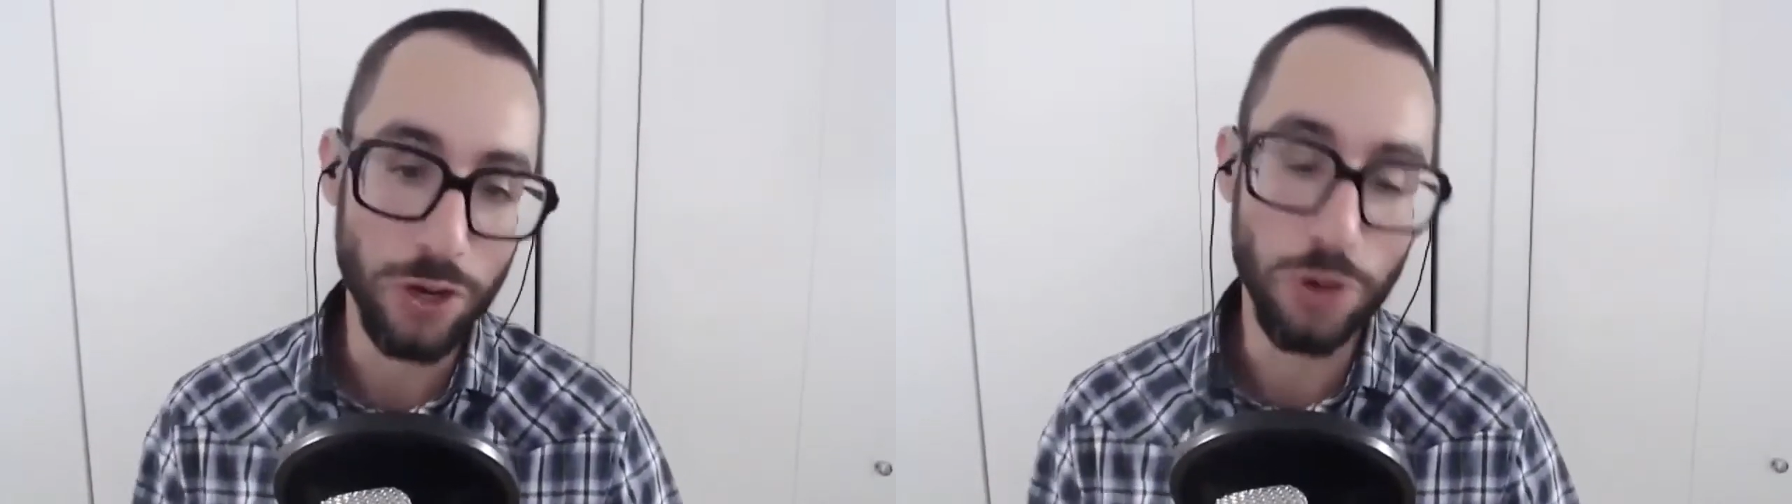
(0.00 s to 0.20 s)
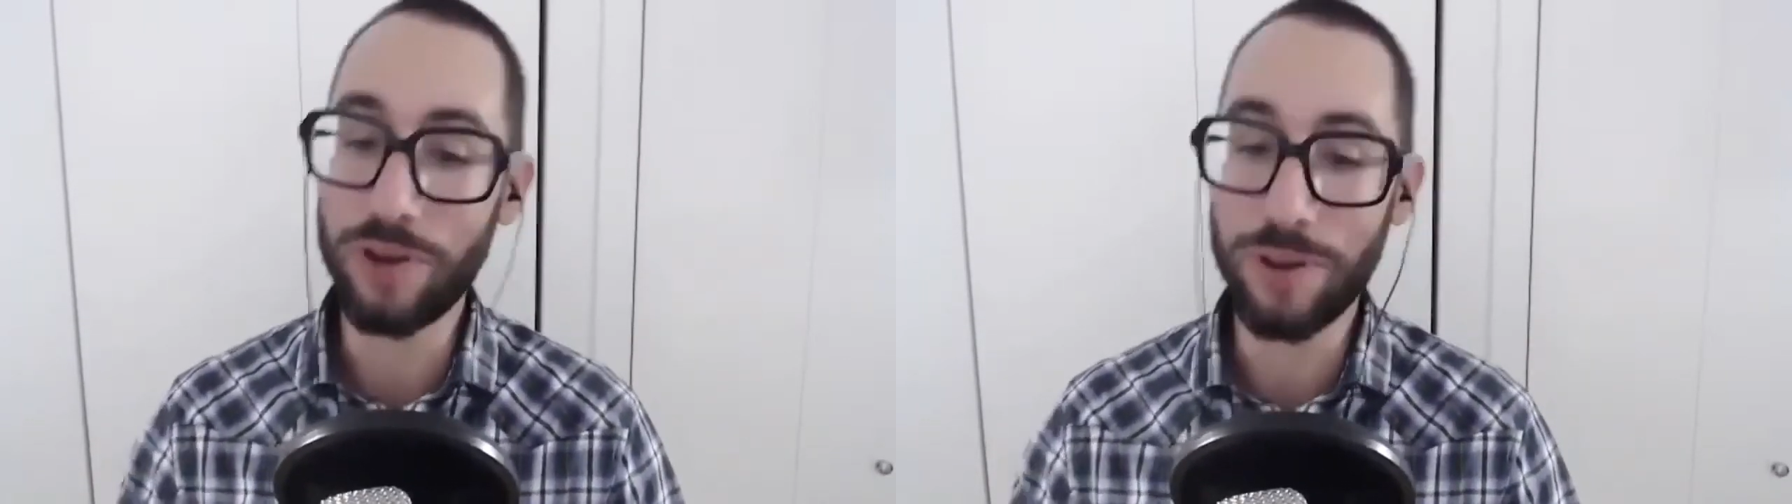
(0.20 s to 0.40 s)

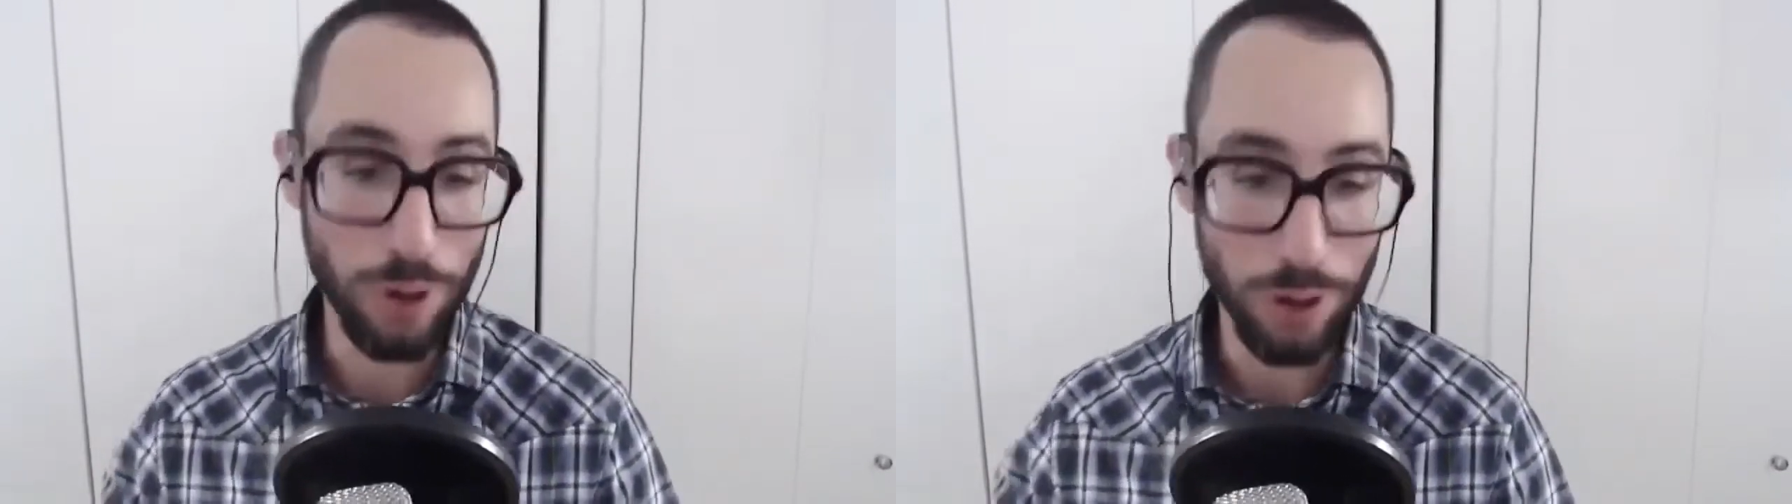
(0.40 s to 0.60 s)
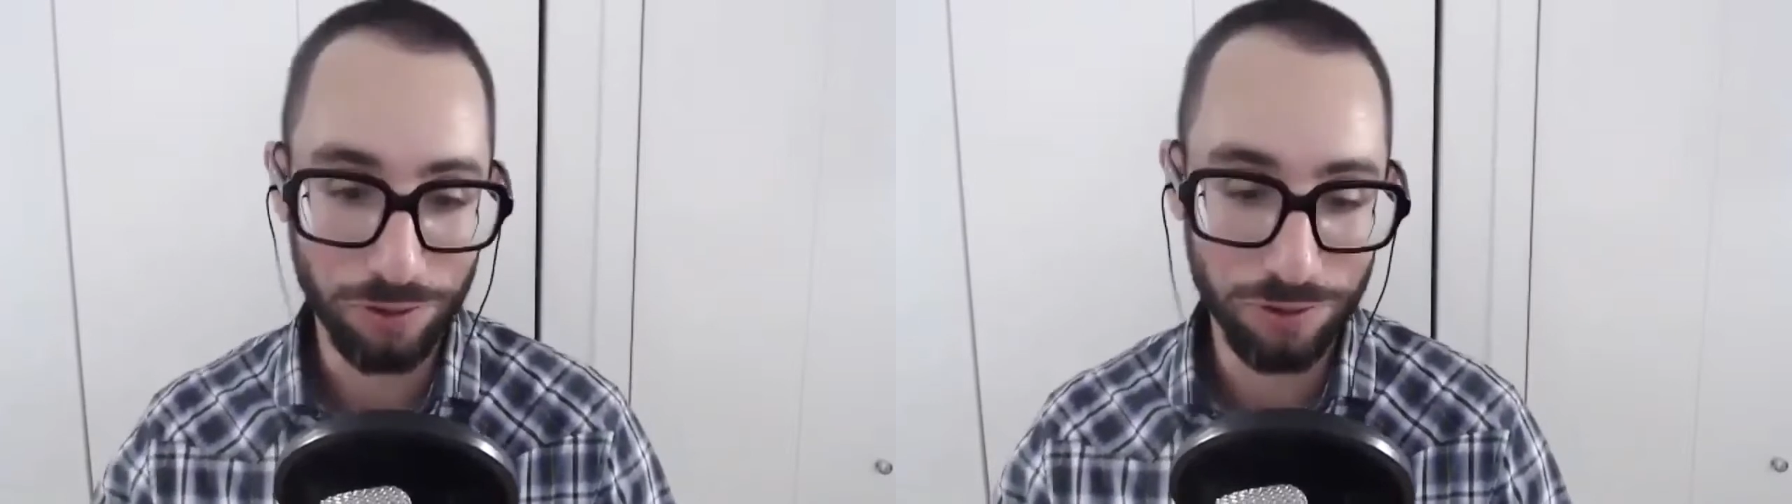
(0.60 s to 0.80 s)
than using
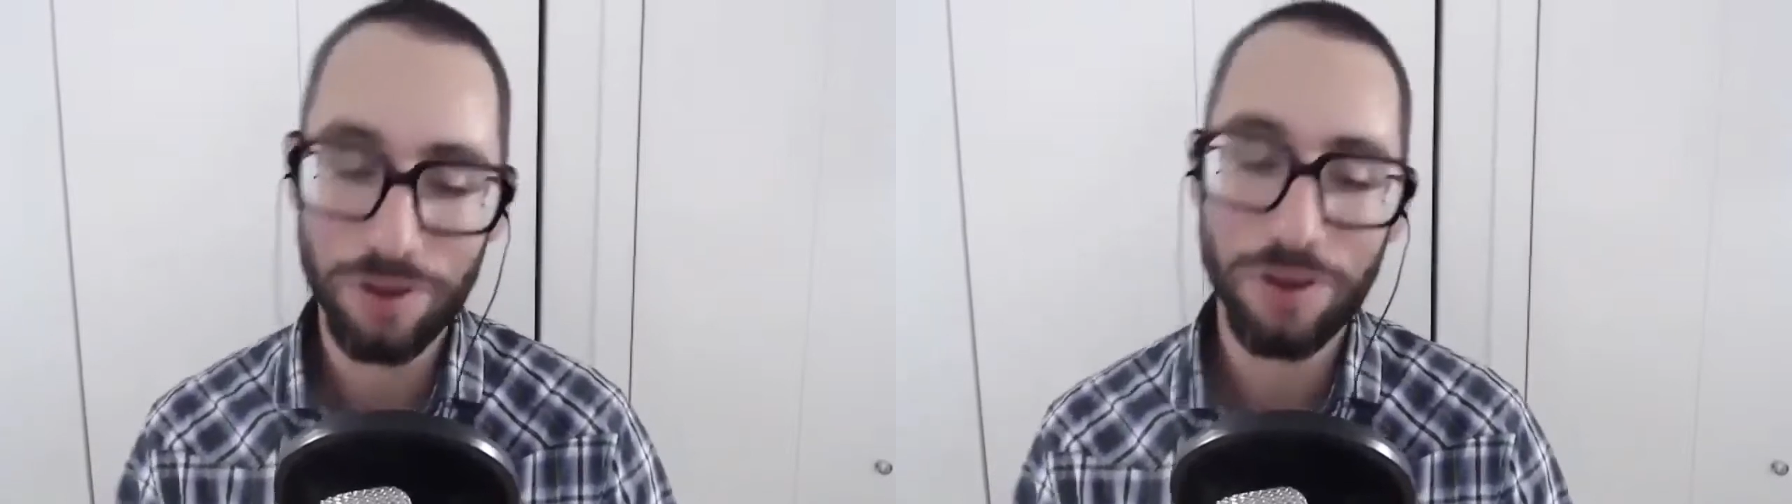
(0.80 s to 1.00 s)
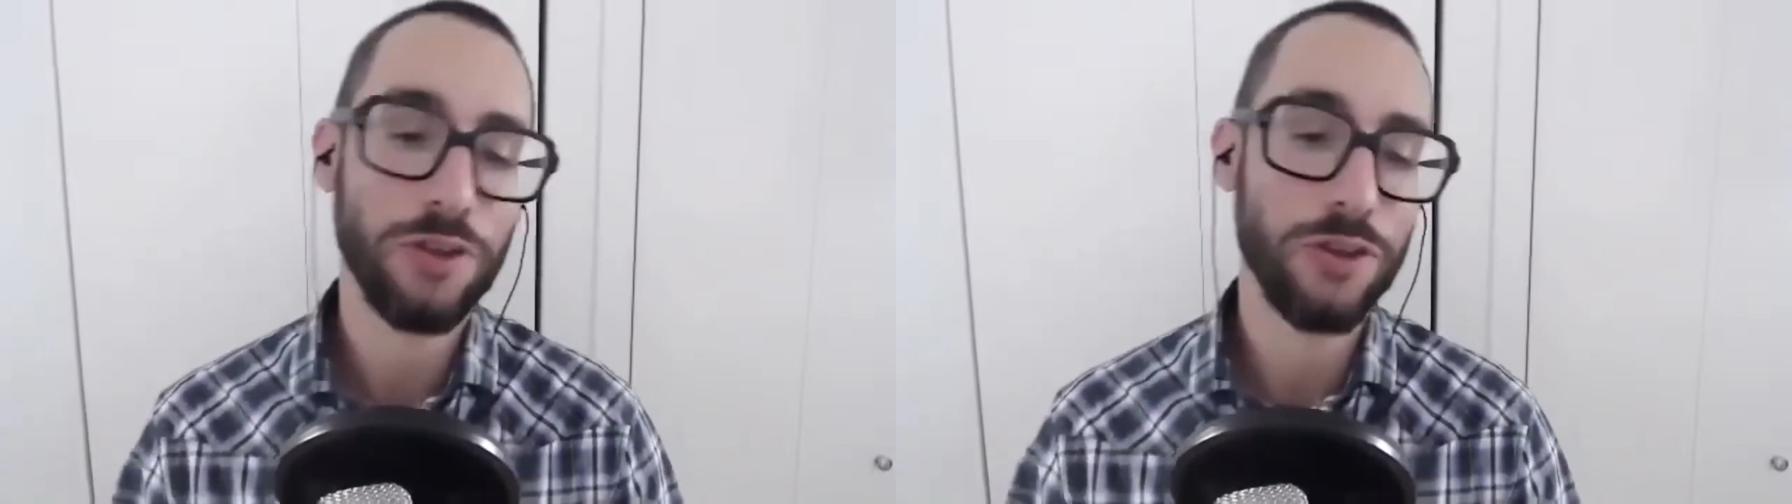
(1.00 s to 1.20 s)
books,